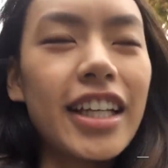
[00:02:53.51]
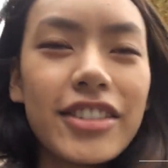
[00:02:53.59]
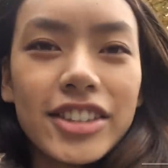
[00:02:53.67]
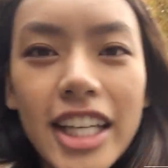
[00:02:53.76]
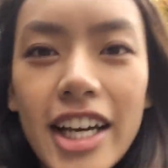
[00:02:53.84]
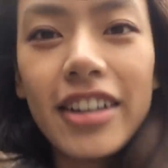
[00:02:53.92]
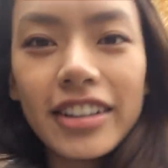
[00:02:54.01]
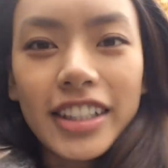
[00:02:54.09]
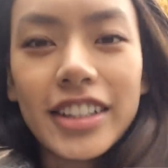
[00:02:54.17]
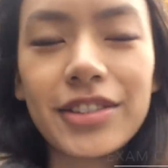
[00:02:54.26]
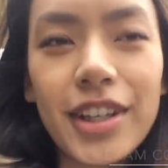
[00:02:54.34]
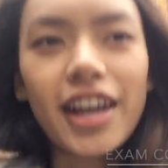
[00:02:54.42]
side of town
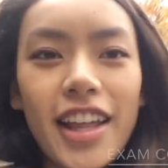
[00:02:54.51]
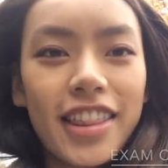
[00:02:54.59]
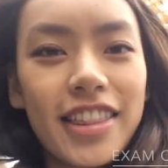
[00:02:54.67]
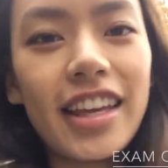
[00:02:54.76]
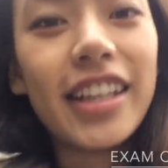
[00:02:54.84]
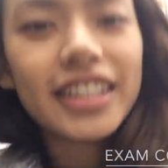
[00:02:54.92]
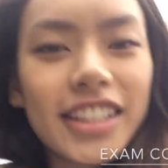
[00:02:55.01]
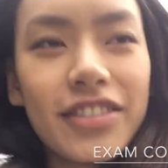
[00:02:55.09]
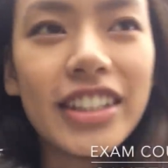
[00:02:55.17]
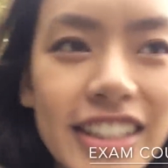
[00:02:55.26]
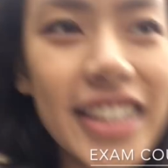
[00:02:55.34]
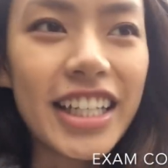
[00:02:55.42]
because we've got
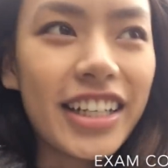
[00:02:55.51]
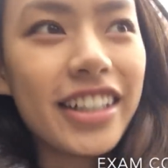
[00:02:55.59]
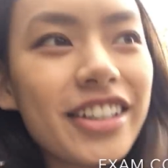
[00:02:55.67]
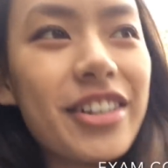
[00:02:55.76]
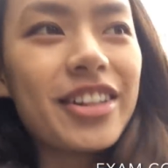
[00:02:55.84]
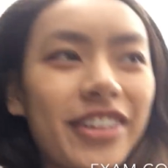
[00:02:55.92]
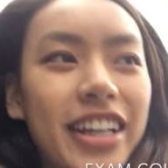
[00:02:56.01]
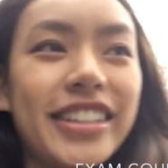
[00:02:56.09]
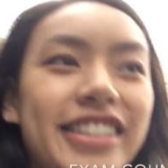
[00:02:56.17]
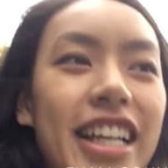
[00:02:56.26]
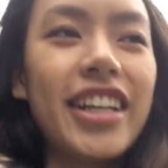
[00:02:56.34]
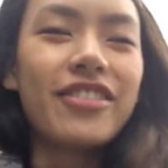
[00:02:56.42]
Thanksgiving dinner with my
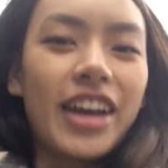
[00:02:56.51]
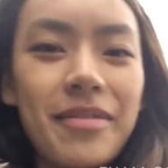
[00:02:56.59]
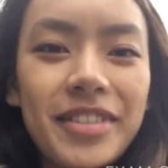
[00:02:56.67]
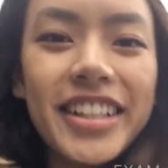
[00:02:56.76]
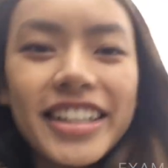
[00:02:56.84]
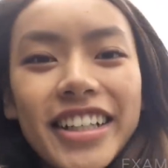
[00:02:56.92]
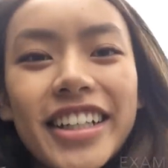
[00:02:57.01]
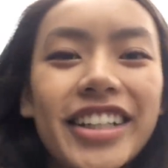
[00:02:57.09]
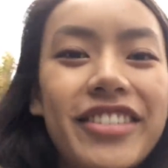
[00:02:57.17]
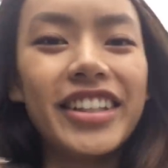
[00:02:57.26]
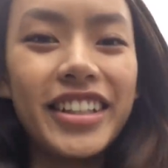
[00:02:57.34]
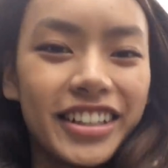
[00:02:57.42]
extended family.
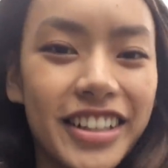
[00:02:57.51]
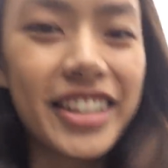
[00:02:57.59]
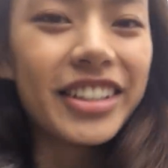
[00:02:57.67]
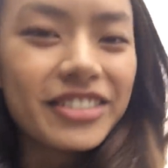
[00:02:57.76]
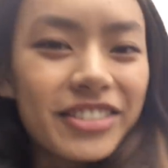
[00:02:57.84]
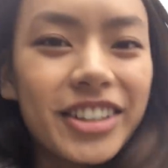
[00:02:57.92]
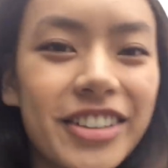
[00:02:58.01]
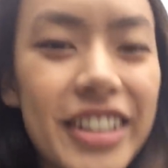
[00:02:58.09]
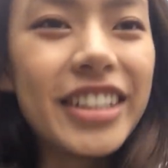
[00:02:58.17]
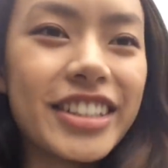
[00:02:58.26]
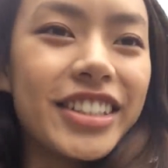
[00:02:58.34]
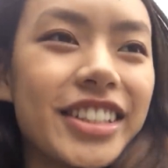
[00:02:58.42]
Really looking
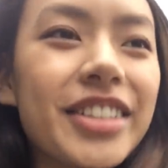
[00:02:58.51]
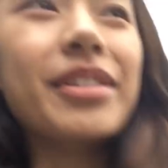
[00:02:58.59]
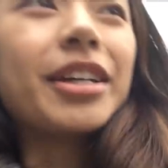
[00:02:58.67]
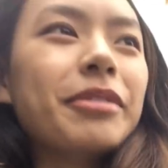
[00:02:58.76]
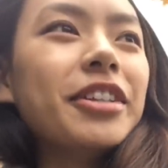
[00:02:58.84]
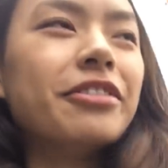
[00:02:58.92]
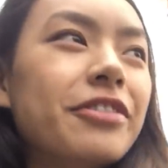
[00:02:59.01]
forward to some yummy